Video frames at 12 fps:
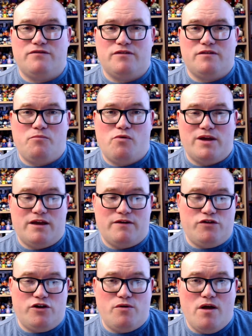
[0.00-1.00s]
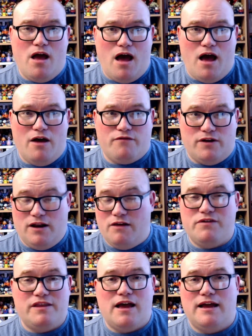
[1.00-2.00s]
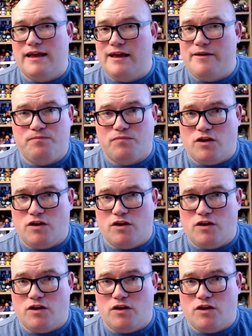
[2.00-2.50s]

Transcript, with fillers: from the point of view of loving the idea.